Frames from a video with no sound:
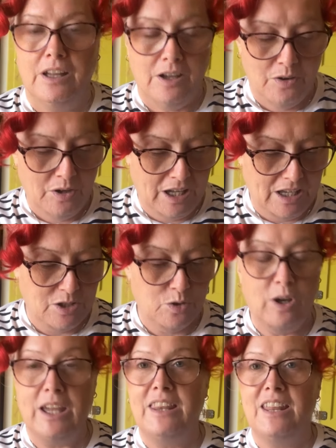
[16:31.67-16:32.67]
Okay, so
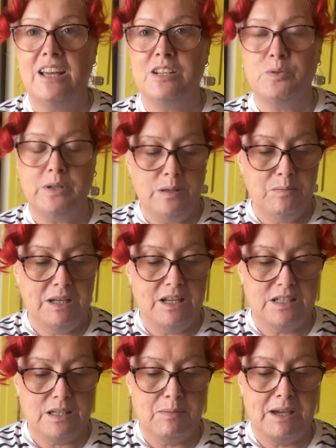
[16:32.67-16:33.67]
in that 20
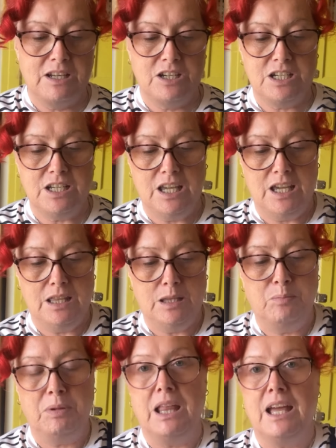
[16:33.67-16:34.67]
minutes I managed to get the
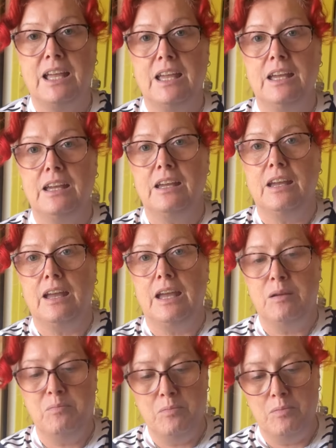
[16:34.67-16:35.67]
placket
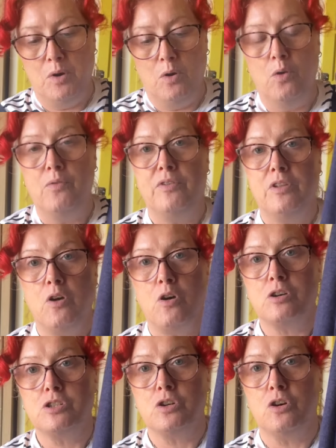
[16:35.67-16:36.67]

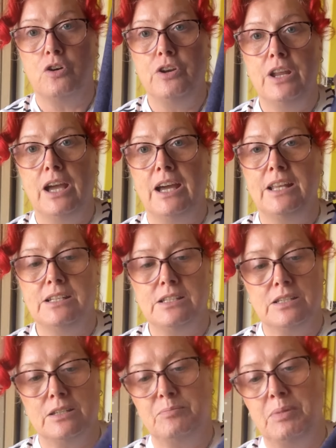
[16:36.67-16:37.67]
overlocked on
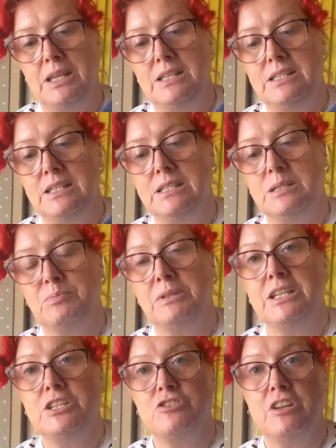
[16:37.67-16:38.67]
and pinned into
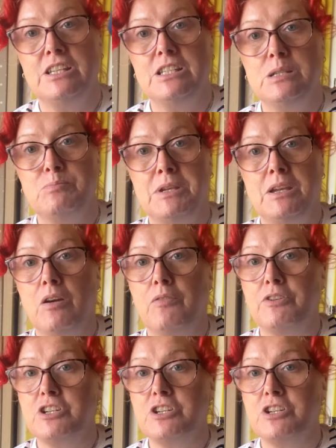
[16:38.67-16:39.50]
place, ready to be cover